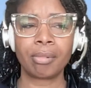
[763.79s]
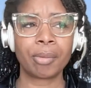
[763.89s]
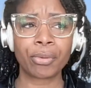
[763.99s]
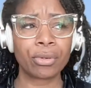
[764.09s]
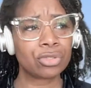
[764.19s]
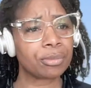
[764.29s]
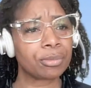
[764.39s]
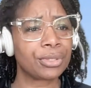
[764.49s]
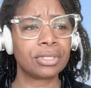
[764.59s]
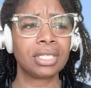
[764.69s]

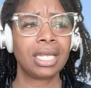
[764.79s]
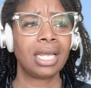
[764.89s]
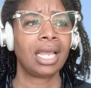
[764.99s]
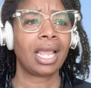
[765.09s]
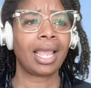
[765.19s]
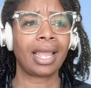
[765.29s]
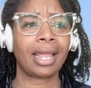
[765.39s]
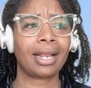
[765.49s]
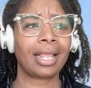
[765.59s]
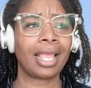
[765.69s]
approachable,
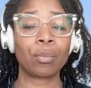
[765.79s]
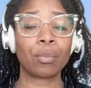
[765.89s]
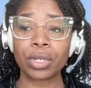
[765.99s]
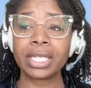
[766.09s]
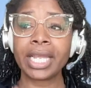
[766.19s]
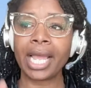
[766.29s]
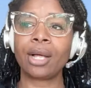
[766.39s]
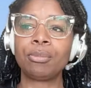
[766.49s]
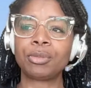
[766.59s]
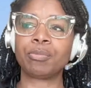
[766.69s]
and it really
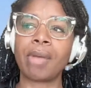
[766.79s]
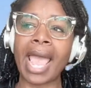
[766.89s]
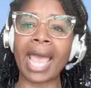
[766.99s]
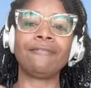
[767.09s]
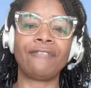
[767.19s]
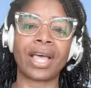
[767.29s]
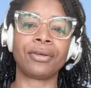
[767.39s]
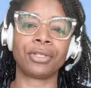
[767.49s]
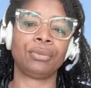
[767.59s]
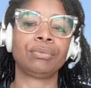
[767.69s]
helps add
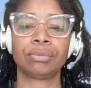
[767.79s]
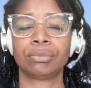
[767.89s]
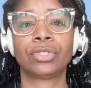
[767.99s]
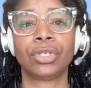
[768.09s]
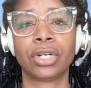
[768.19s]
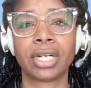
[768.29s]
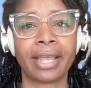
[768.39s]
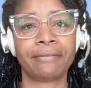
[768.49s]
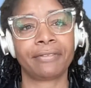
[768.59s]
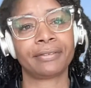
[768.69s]
value to your
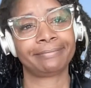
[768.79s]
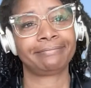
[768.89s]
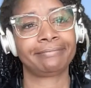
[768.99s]
life.